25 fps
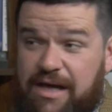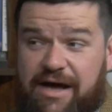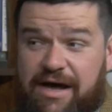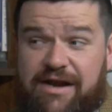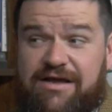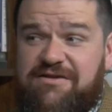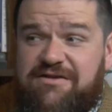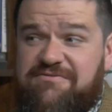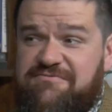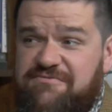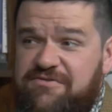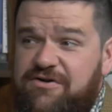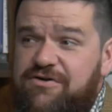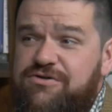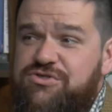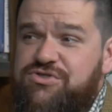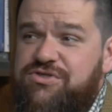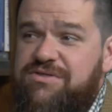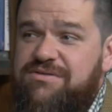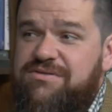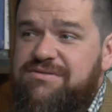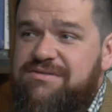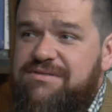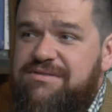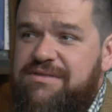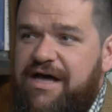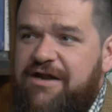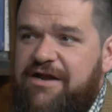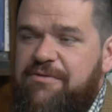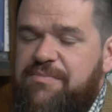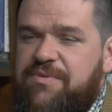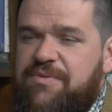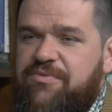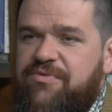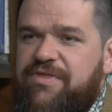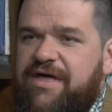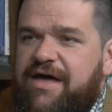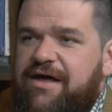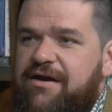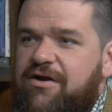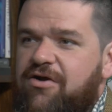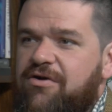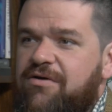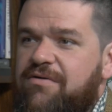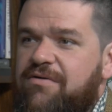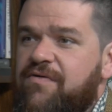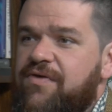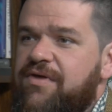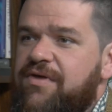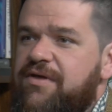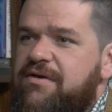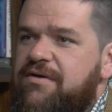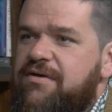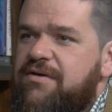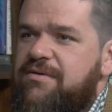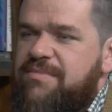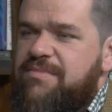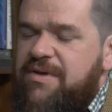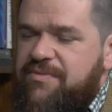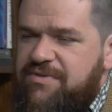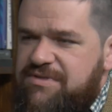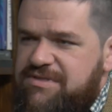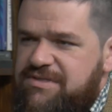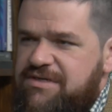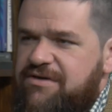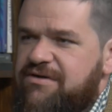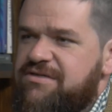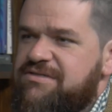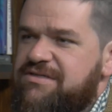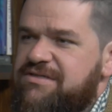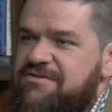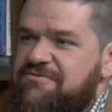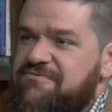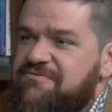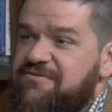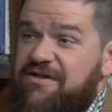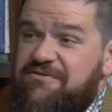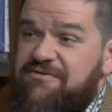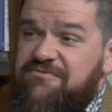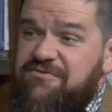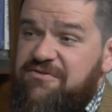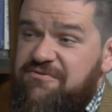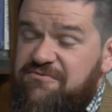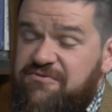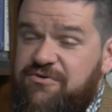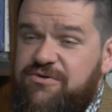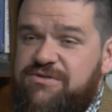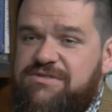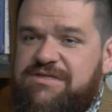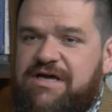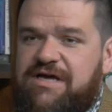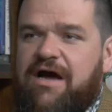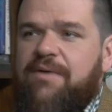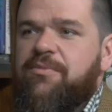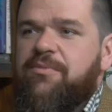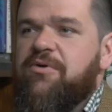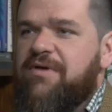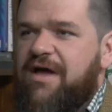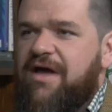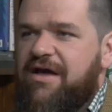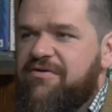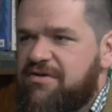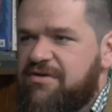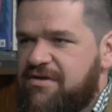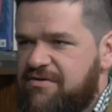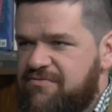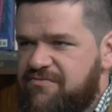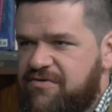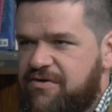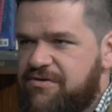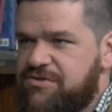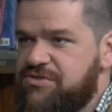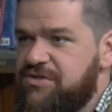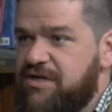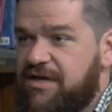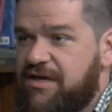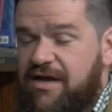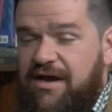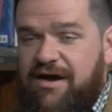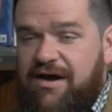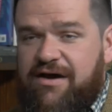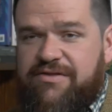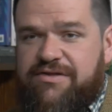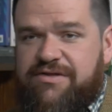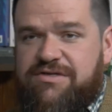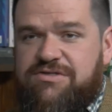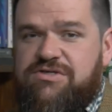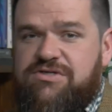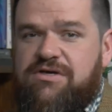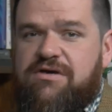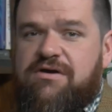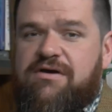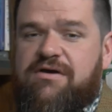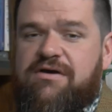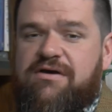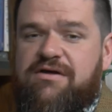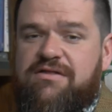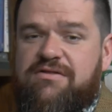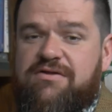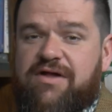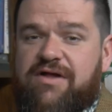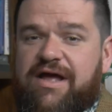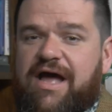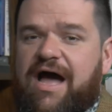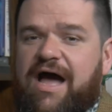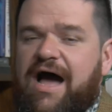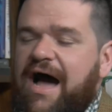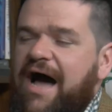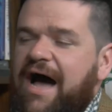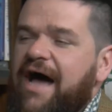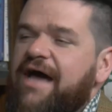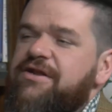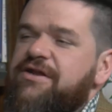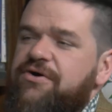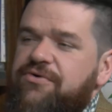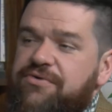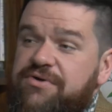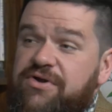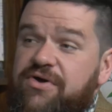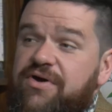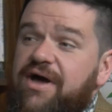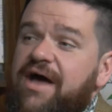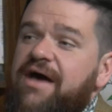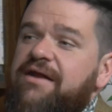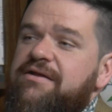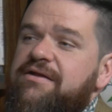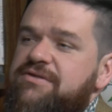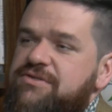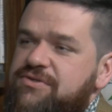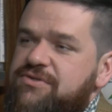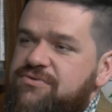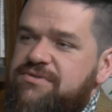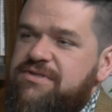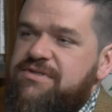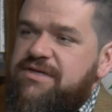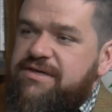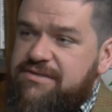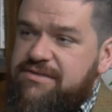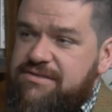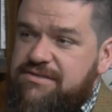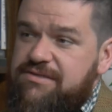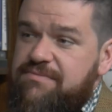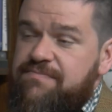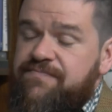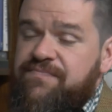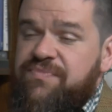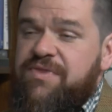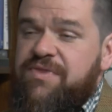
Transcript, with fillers: there are a lot of conversions, a lot of people that are maybe serious in the faith for the first time or yeah. had a conversion in college. Like I don't know how to do this